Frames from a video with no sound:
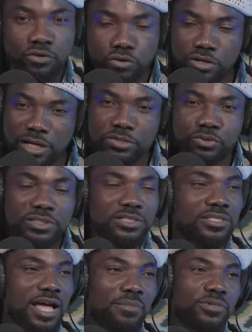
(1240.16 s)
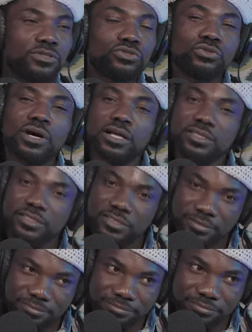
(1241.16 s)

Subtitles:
Look at what is happening to us.